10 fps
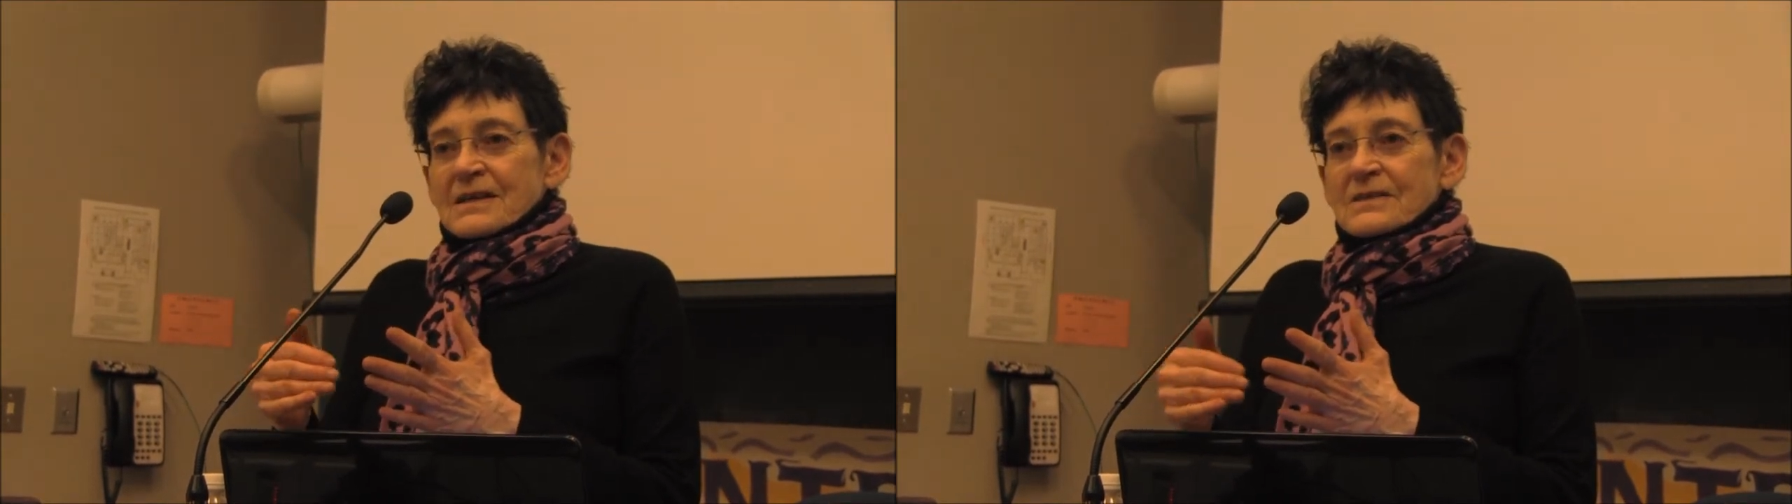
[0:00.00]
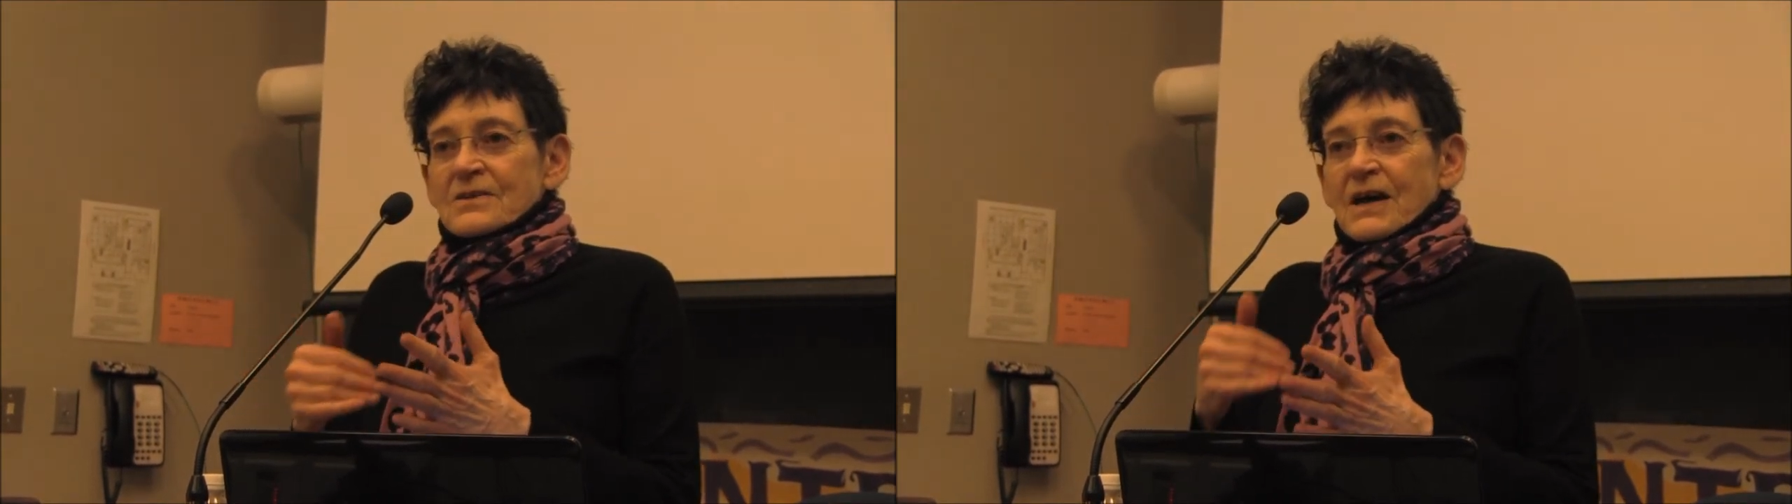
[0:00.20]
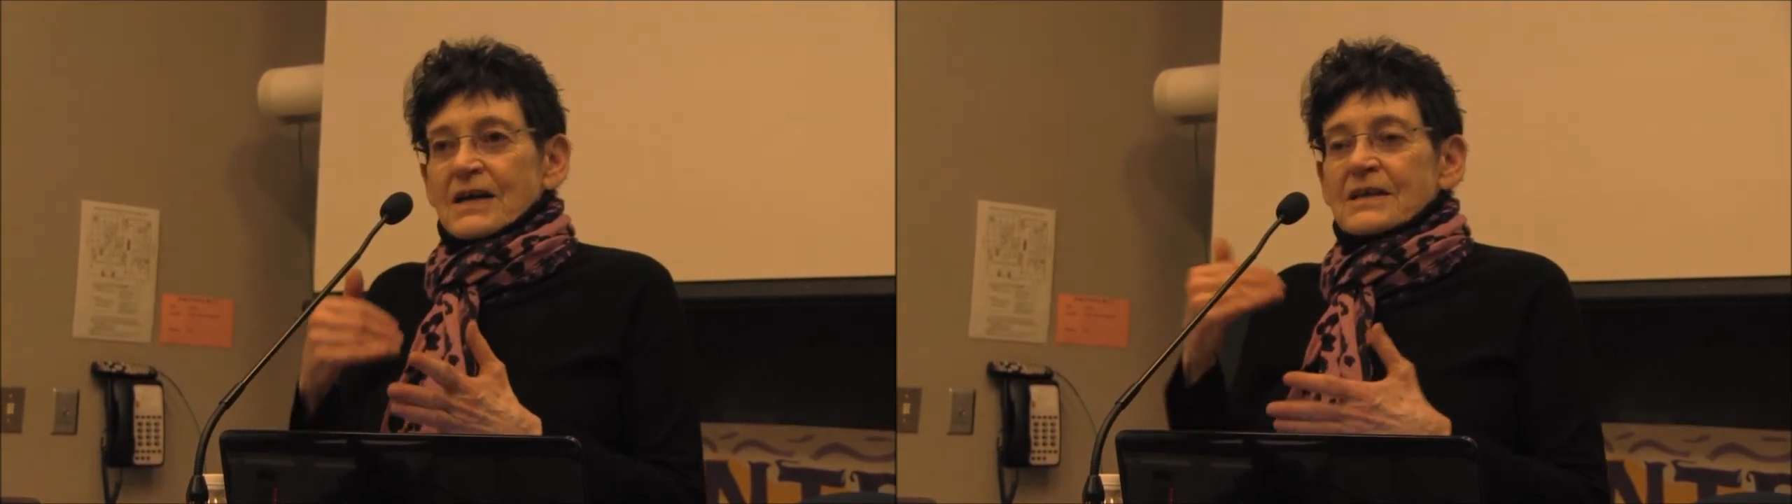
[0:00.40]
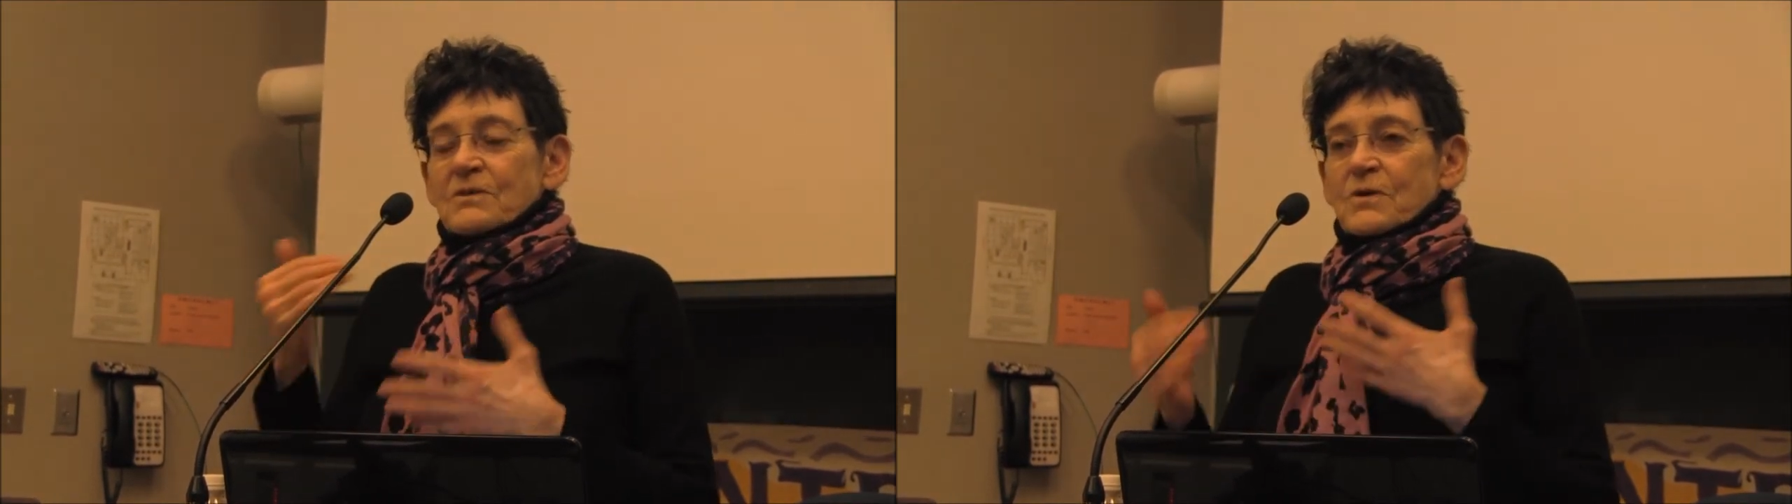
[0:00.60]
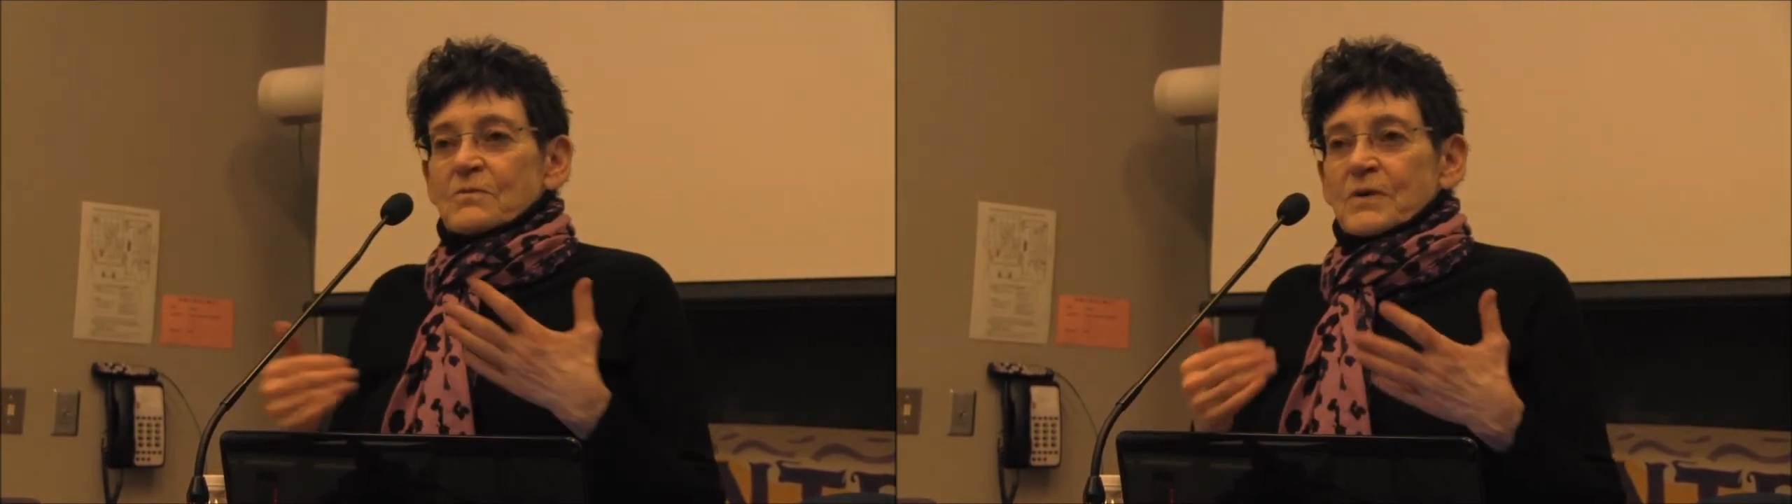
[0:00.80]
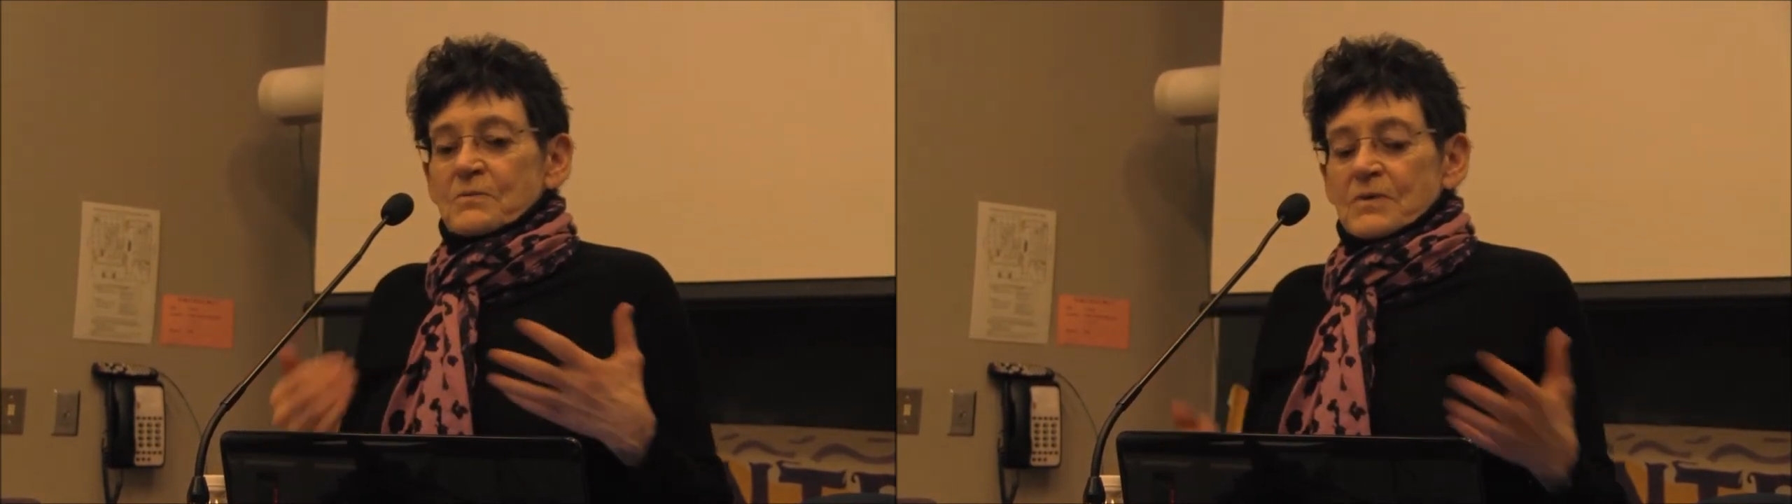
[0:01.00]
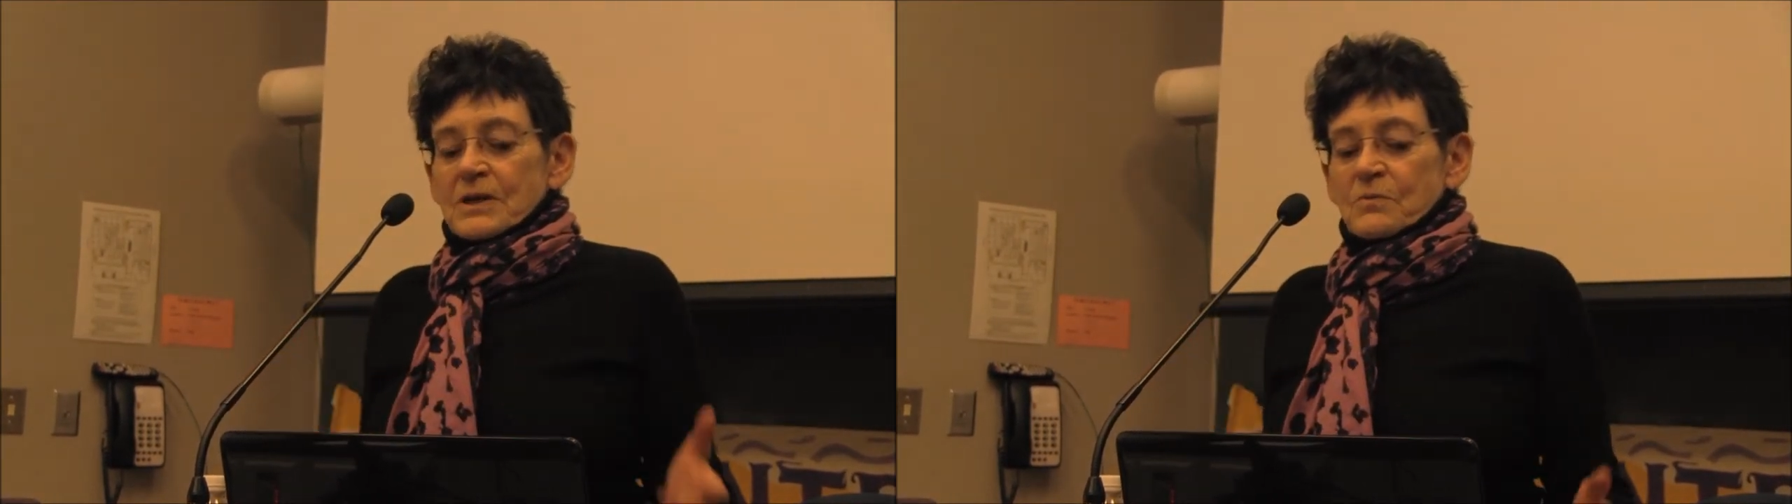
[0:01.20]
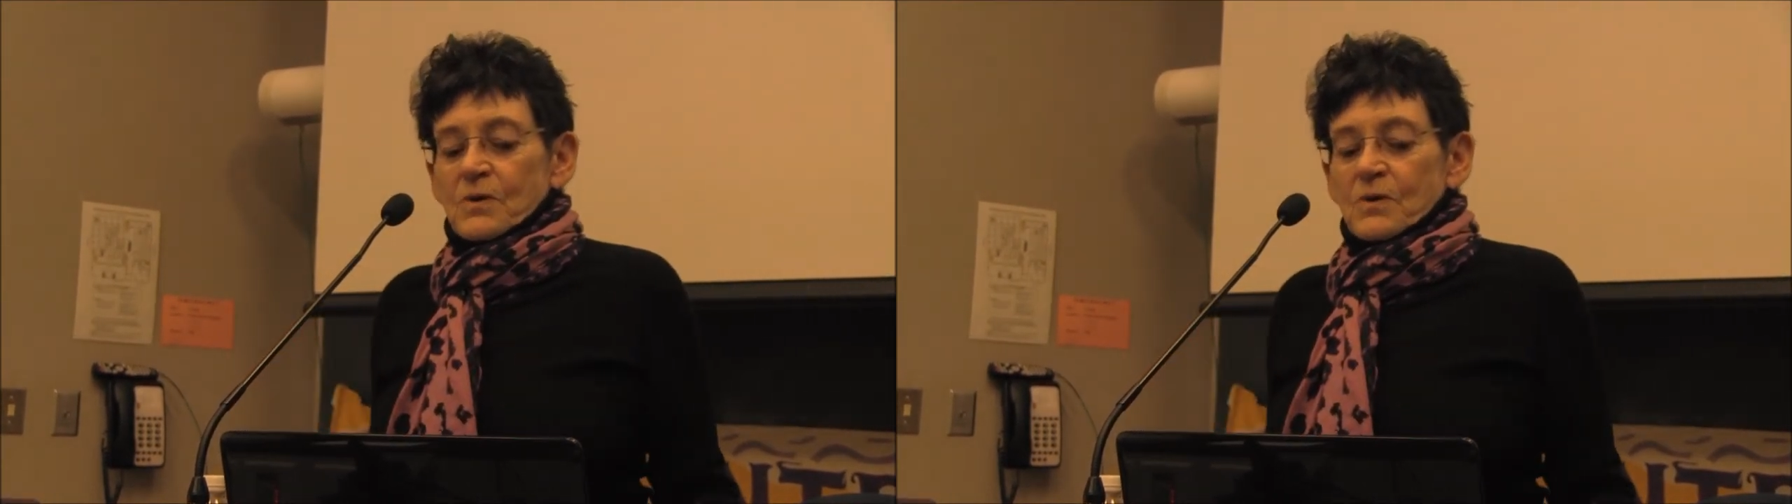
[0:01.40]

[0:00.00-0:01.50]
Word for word: So I think what we really